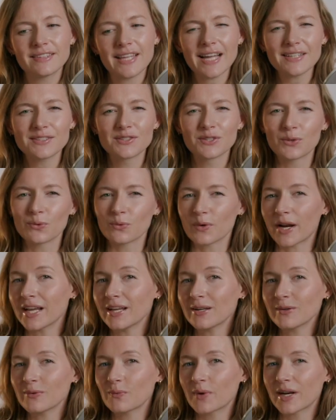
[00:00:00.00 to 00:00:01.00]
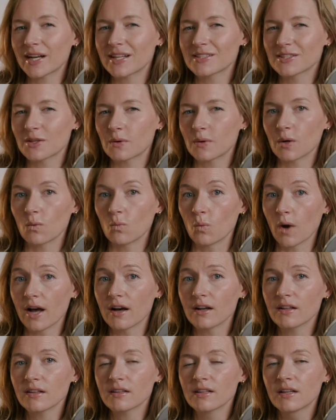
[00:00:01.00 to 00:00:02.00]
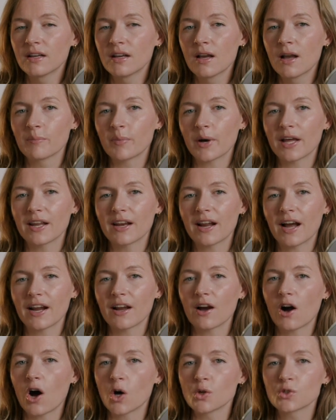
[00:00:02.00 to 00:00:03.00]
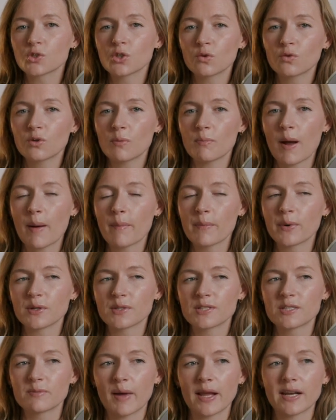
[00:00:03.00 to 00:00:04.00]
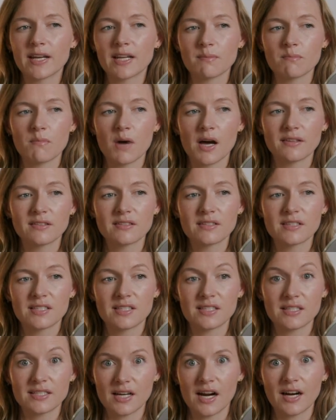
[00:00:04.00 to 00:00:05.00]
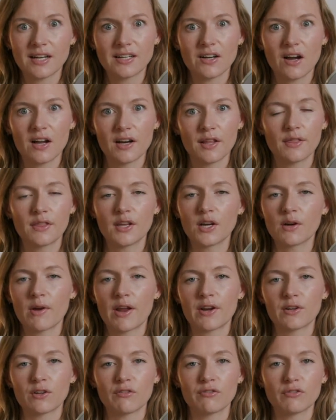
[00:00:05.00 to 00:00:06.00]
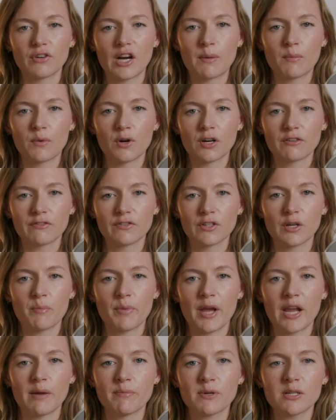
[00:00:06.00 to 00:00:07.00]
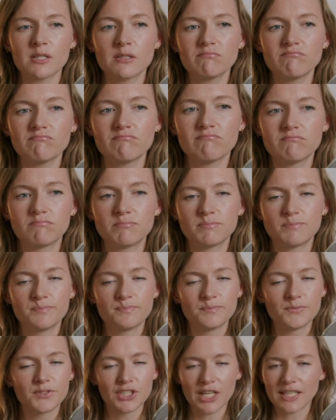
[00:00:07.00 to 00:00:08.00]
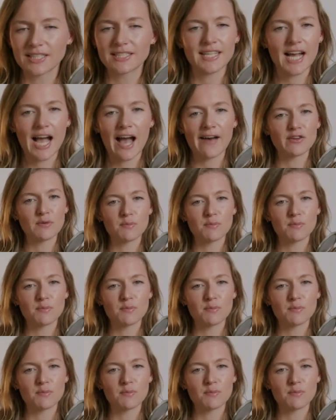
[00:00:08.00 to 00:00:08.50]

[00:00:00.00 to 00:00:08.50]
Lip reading: that's great when it's going well. But I also remember spending months stuck on a theoretical framework for a paper just to have